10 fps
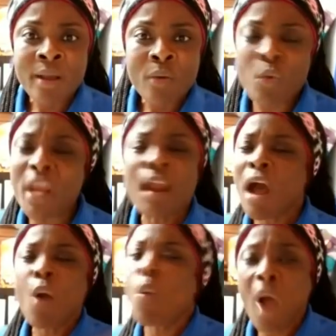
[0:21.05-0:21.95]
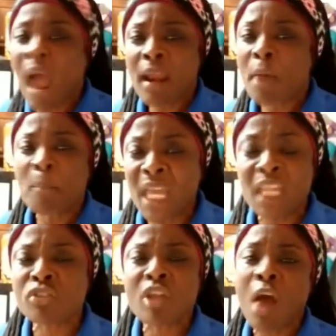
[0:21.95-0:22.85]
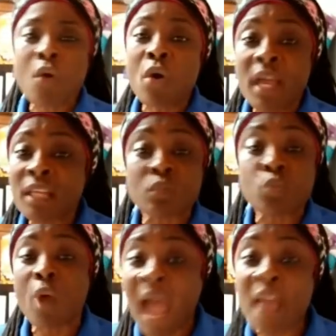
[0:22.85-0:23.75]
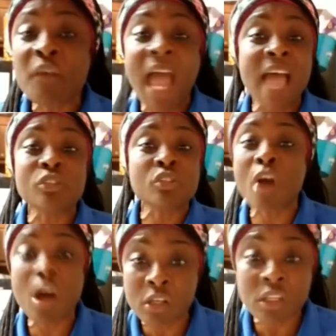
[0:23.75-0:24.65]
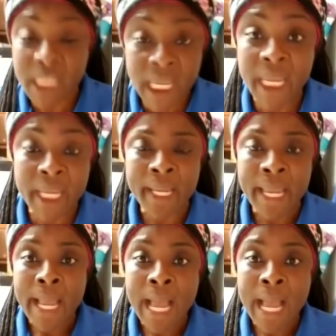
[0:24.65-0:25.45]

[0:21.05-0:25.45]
We don't want a minister who his wife has totally